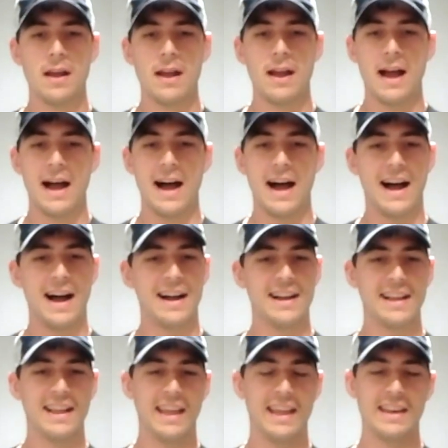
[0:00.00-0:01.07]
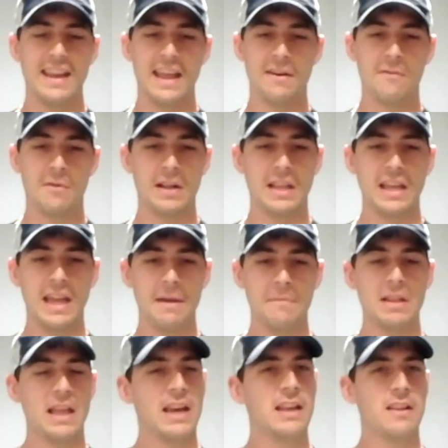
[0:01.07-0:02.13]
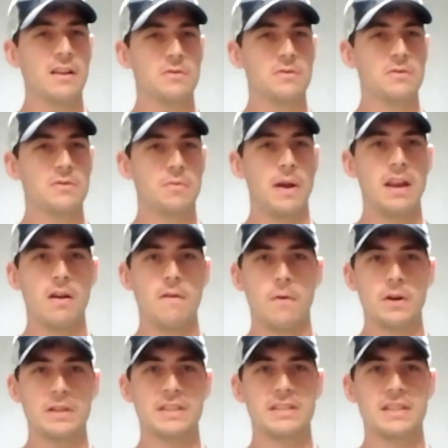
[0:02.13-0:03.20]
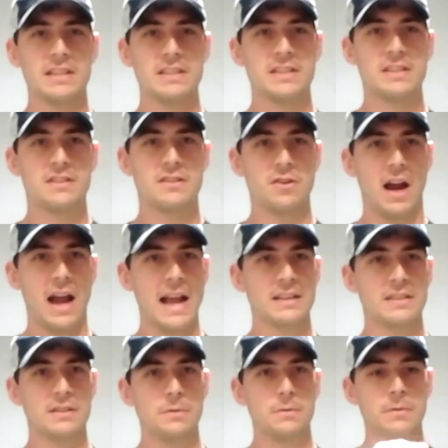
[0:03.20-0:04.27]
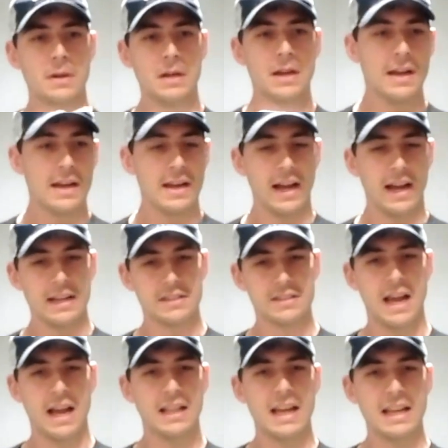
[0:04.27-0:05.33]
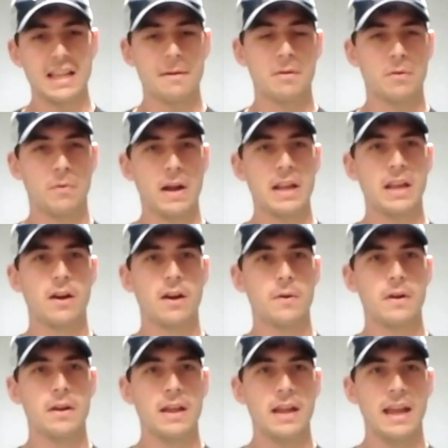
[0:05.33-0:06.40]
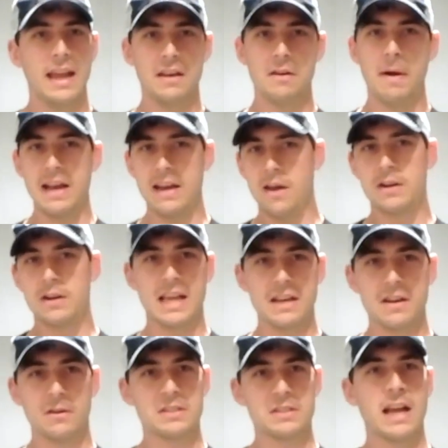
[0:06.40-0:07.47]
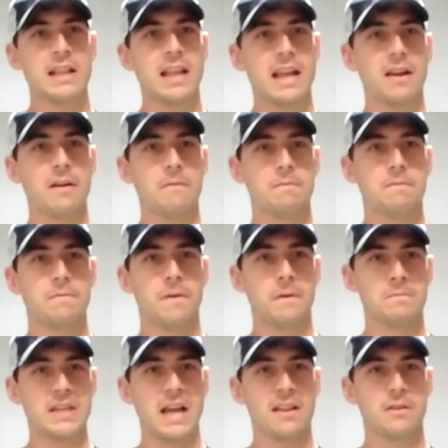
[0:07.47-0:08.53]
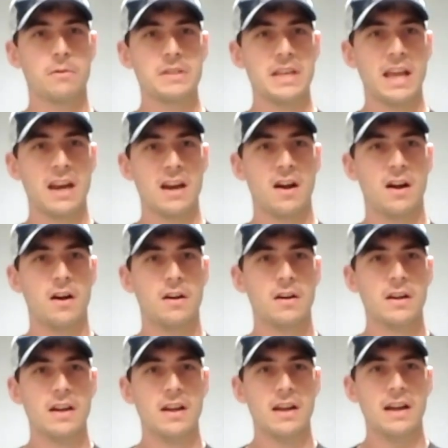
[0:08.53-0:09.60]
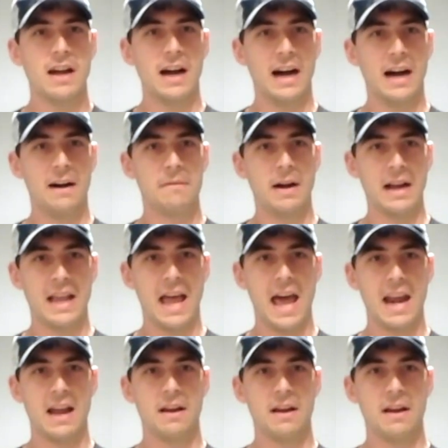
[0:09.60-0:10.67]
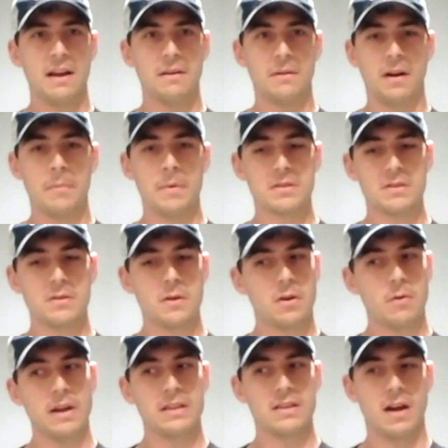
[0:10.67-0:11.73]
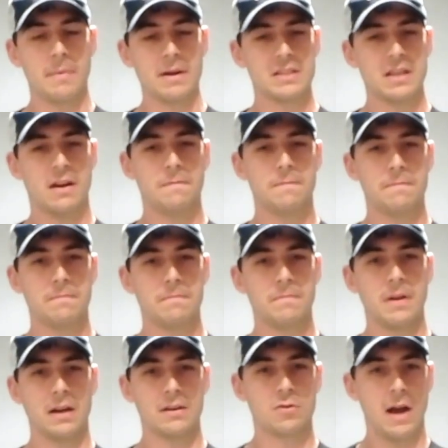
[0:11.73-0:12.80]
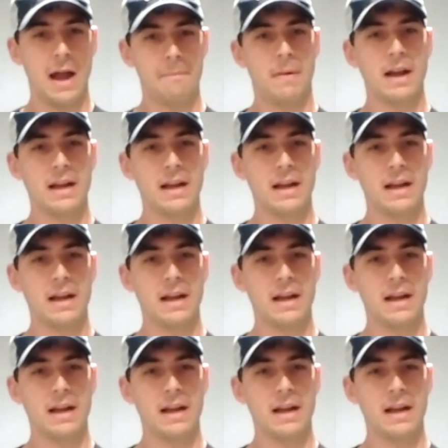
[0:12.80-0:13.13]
and really emulating those radio voices and trying to sound like them on the radio. And you might notice I don't sound like I'm from South Louisiana at all. I kind of almost to a degree taught myself how to drop my